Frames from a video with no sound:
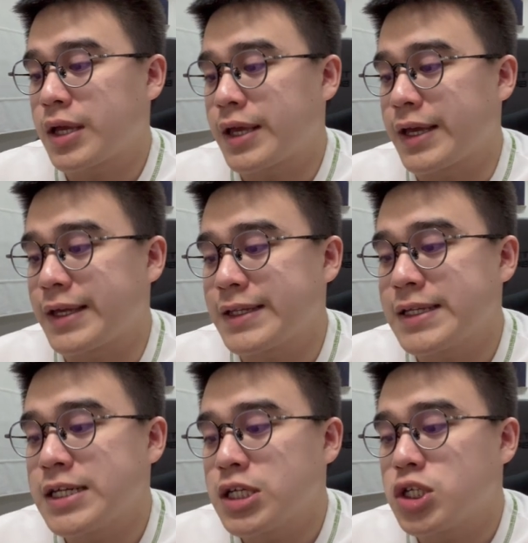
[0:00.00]
Okay,
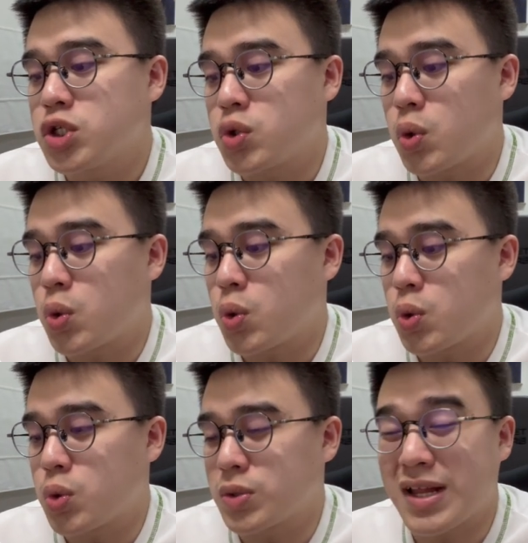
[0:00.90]

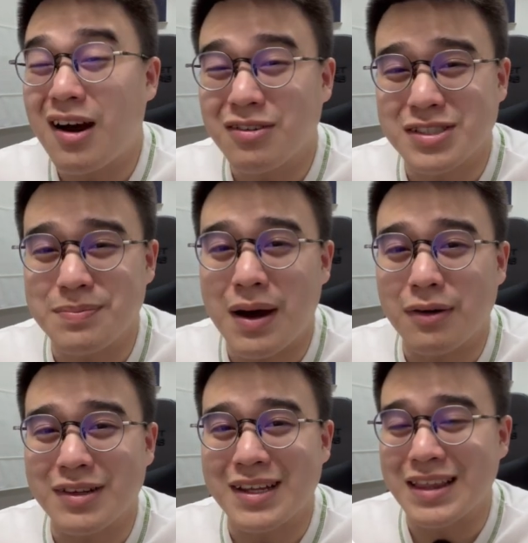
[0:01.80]
so now it's
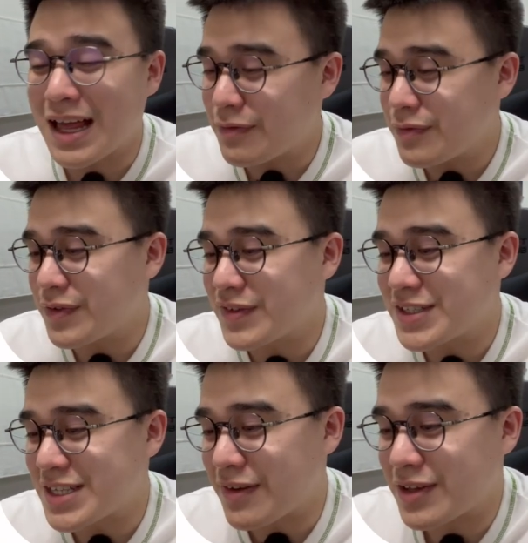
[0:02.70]
about
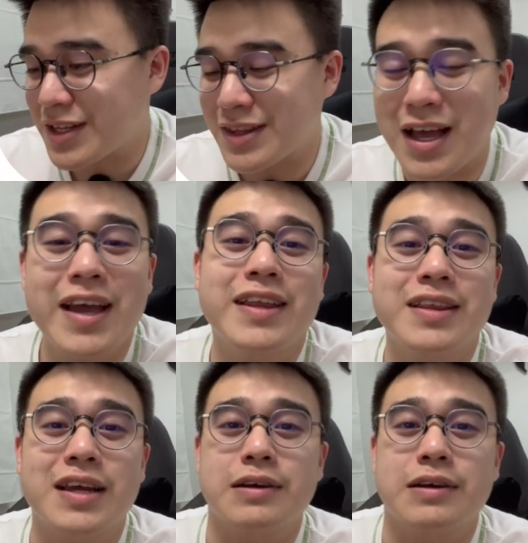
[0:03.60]
11:57 at night.